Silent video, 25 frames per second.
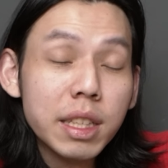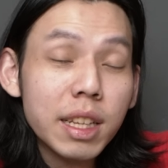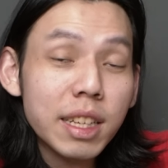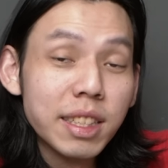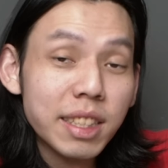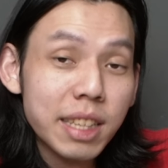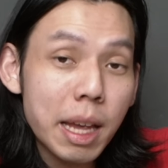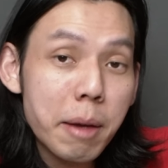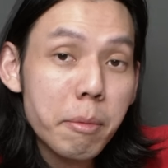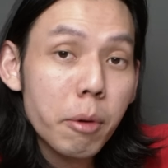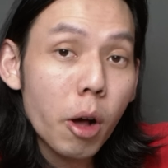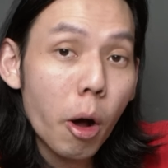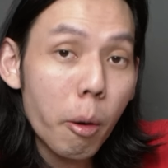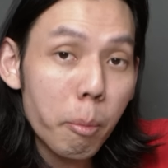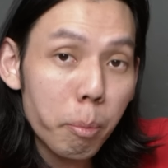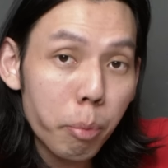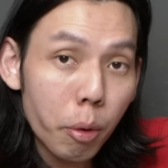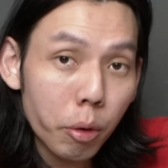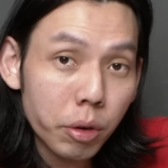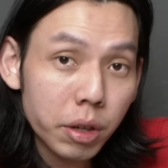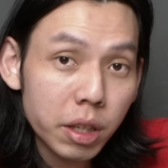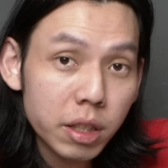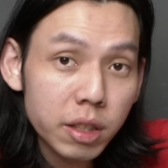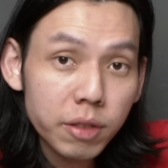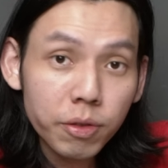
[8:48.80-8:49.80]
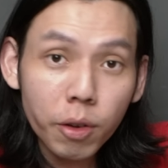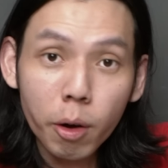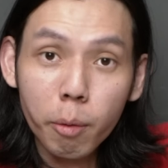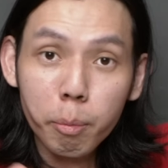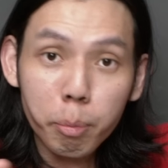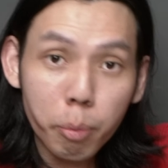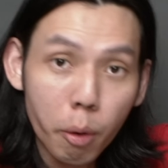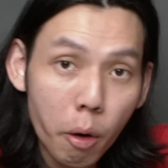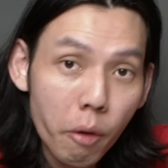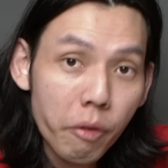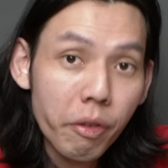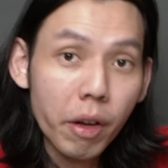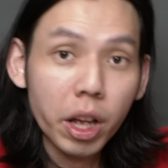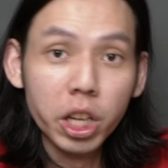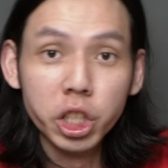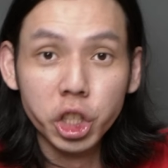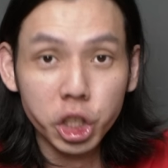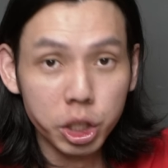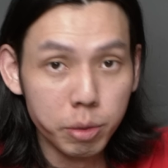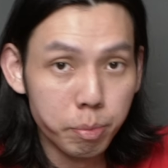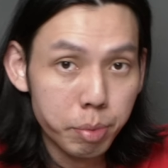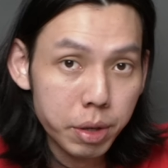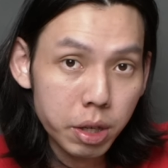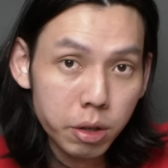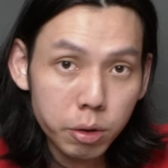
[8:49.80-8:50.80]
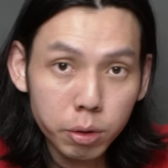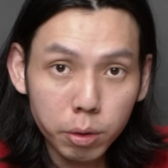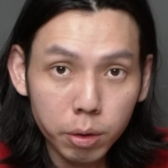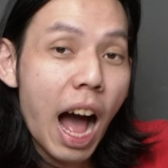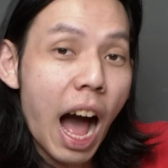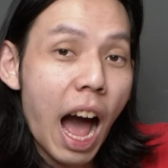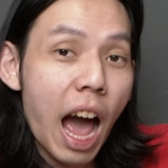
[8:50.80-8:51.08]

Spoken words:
the same components for both GPU.